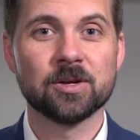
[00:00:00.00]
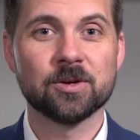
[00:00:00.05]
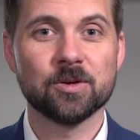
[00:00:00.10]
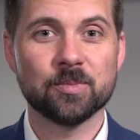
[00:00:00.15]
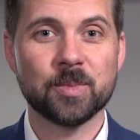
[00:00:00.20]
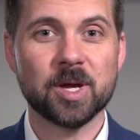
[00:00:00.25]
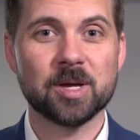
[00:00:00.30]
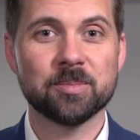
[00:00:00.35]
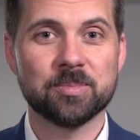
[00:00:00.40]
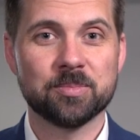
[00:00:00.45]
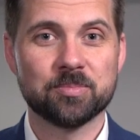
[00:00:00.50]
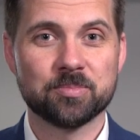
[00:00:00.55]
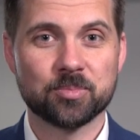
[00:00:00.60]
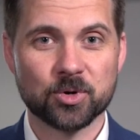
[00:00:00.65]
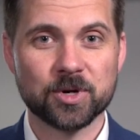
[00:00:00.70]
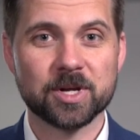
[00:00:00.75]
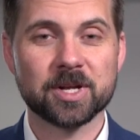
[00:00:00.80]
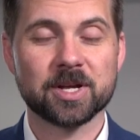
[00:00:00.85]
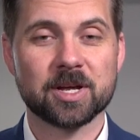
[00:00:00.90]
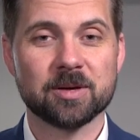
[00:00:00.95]
who may
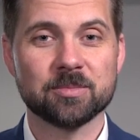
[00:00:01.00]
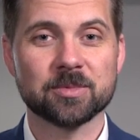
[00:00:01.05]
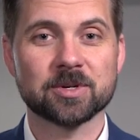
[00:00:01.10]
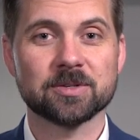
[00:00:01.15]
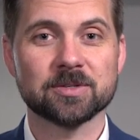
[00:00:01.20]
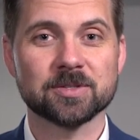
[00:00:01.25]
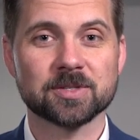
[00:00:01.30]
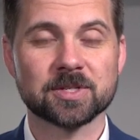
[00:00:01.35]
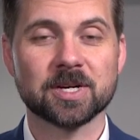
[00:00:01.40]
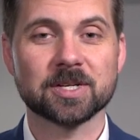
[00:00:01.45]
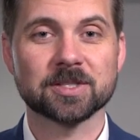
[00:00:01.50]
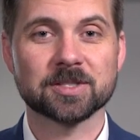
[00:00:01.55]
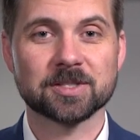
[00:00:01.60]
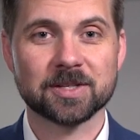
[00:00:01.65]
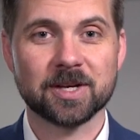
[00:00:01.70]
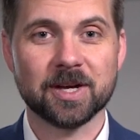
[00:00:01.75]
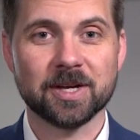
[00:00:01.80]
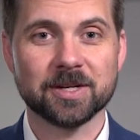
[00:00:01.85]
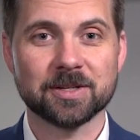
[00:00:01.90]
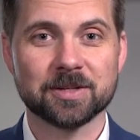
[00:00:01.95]
bring chemicals on
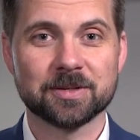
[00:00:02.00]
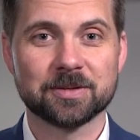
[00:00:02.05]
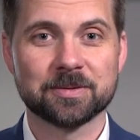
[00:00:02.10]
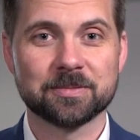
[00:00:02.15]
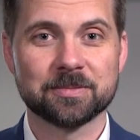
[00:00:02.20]
site.